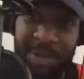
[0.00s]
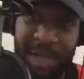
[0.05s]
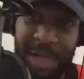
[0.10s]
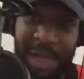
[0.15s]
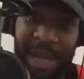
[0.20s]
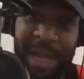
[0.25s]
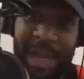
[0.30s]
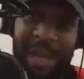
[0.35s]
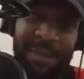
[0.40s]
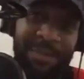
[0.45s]
they
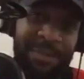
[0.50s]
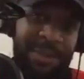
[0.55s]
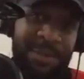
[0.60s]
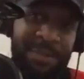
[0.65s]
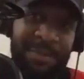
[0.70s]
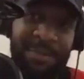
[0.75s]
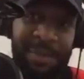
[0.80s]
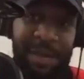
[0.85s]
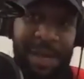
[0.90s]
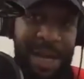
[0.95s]
have
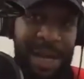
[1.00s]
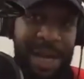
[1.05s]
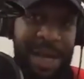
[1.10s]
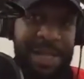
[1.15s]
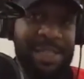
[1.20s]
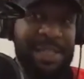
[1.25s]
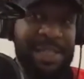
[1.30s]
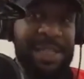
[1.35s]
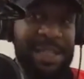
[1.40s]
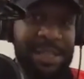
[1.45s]
him,
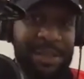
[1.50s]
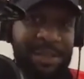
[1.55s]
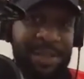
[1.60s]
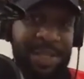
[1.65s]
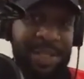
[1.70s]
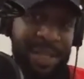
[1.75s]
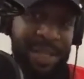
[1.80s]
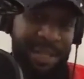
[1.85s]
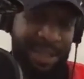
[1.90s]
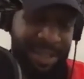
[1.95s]
I still
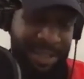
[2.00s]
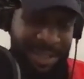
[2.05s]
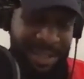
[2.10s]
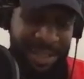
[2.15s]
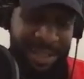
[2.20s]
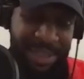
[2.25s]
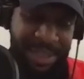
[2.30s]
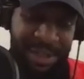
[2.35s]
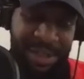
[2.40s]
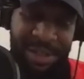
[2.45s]
think
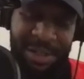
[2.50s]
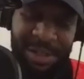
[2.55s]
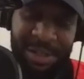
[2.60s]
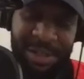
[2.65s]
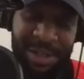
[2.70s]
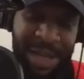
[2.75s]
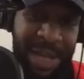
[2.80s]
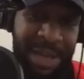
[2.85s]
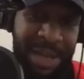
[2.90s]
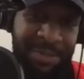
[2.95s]

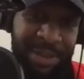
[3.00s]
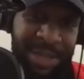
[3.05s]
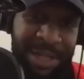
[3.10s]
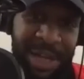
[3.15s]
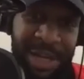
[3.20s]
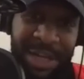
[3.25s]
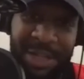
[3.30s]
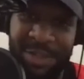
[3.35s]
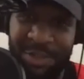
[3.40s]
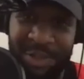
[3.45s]
having
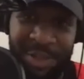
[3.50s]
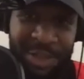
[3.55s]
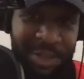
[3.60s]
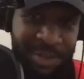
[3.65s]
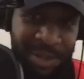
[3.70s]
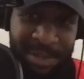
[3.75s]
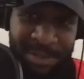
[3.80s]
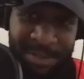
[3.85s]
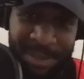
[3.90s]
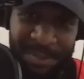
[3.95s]
Andre
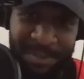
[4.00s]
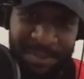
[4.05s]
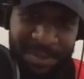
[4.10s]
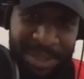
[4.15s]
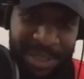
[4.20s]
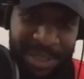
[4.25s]
Drummond would